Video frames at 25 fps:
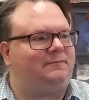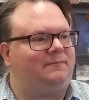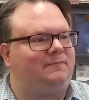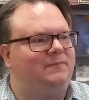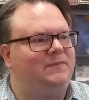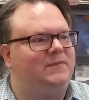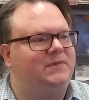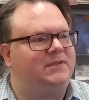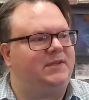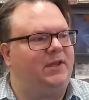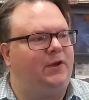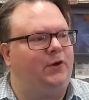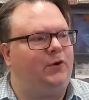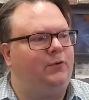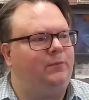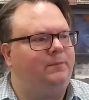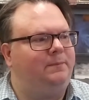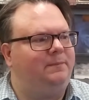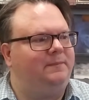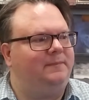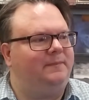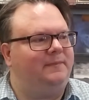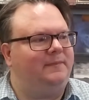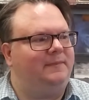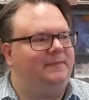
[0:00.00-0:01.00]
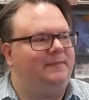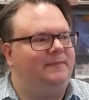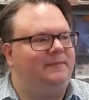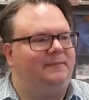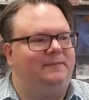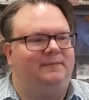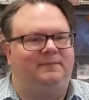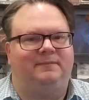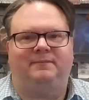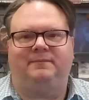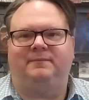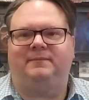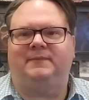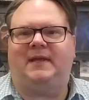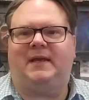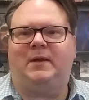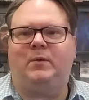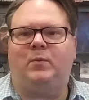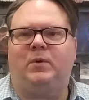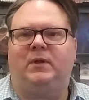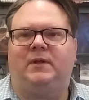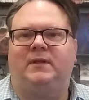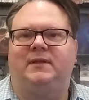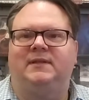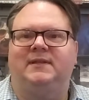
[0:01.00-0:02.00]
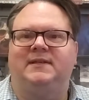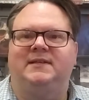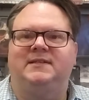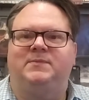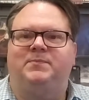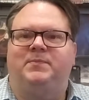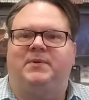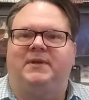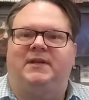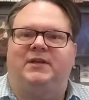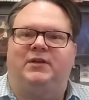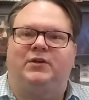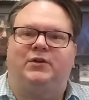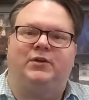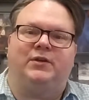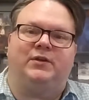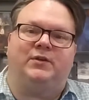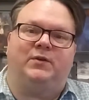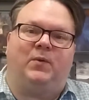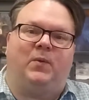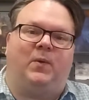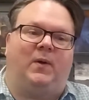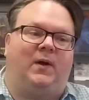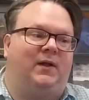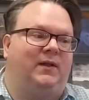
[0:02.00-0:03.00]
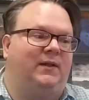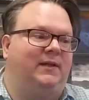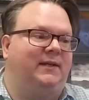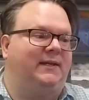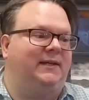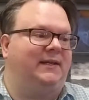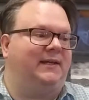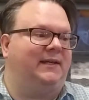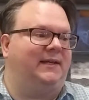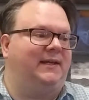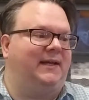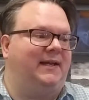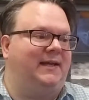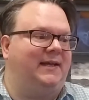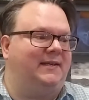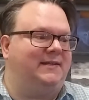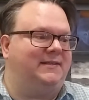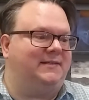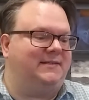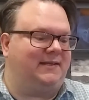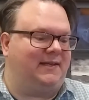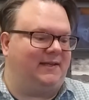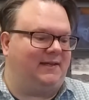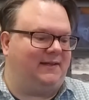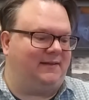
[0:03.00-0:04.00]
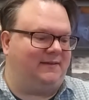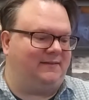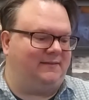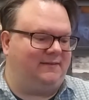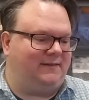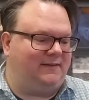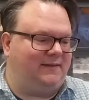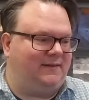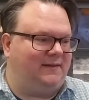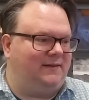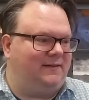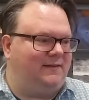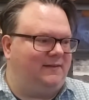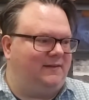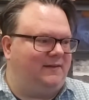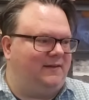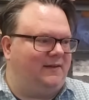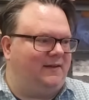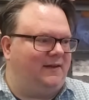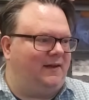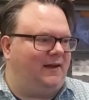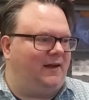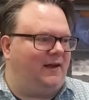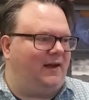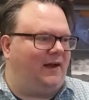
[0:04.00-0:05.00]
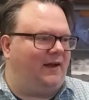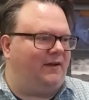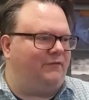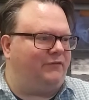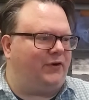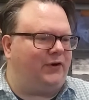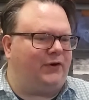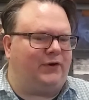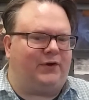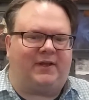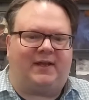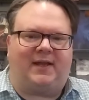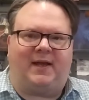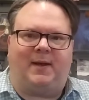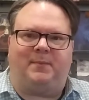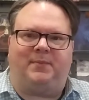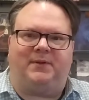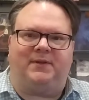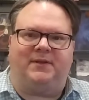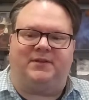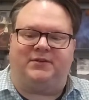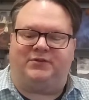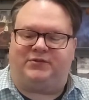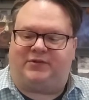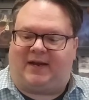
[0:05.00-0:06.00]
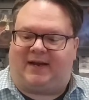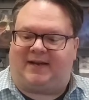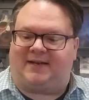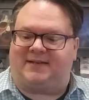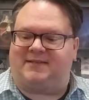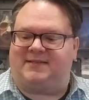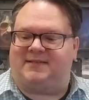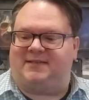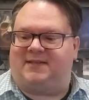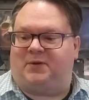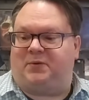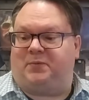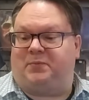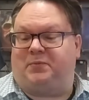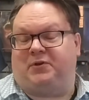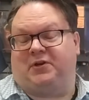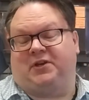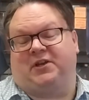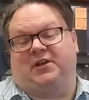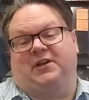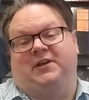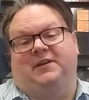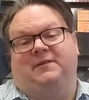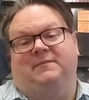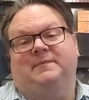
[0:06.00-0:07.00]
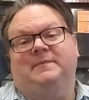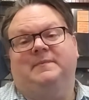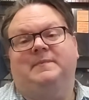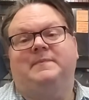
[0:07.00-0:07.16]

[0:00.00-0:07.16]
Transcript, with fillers: So, it will at least be good quality, and uh, I've heard a couple of the tracks and they were pretty good.